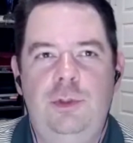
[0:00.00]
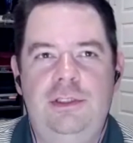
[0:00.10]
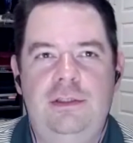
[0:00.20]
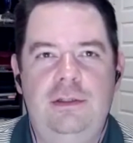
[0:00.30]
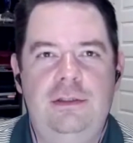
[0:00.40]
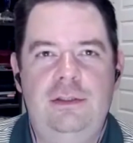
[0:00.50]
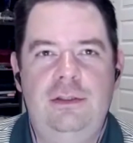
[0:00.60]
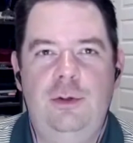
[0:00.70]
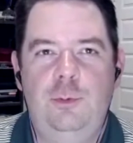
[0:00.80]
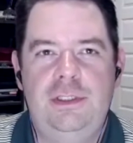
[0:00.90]
research,
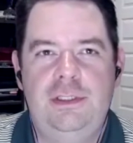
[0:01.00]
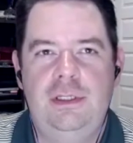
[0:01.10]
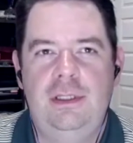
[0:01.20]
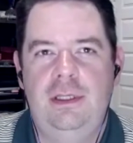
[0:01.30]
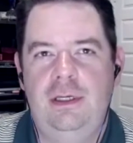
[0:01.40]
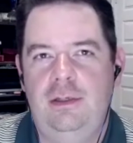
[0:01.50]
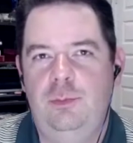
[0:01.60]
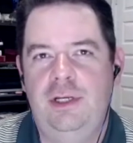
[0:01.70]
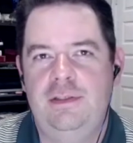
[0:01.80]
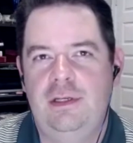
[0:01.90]
we see that
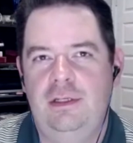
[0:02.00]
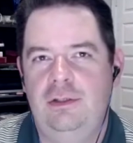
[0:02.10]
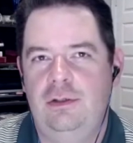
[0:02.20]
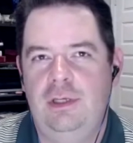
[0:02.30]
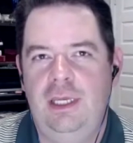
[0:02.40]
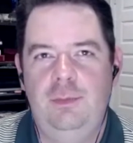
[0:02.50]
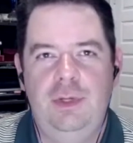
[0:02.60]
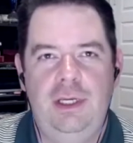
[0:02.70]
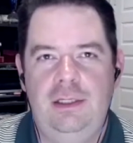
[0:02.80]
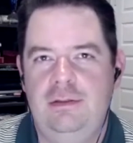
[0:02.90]
presidential
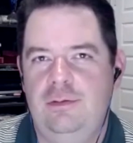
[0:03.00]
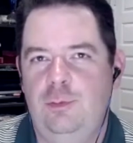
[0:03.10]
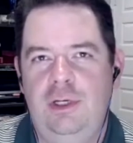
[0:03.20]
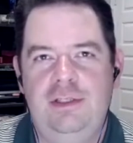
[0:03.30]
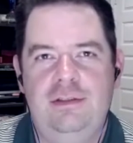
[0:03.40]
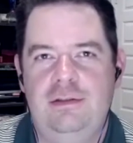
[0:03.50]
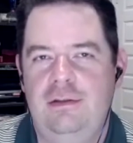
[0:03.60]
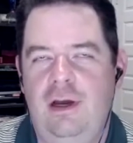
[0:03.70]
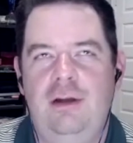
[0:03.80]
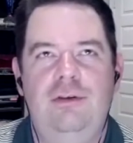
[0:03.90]
campaigns raise
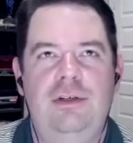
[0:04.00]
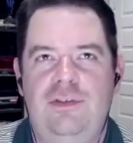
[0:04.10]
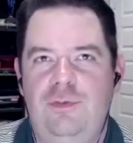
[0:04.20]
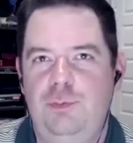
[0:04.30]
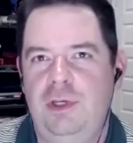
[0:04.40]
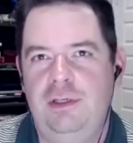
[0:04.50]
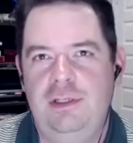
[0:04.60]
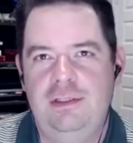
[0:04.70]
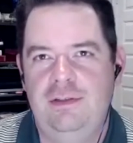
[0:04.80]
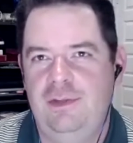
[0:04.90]
hundreds of
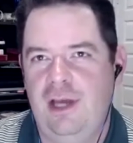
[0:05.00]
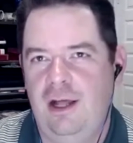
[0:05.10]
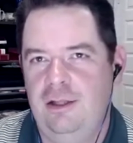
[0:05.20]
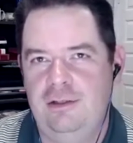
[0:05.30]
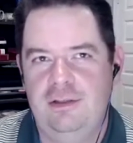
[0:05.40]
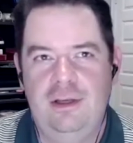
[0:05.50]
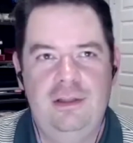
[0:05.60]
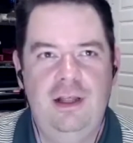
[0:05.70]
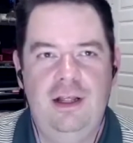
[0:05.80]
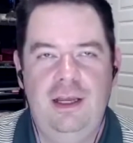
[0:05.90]
millions of dollars
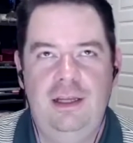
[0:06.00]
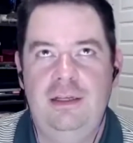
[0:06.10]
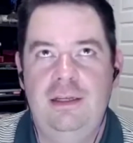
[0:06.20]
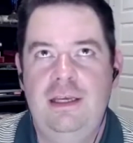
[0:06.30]
online.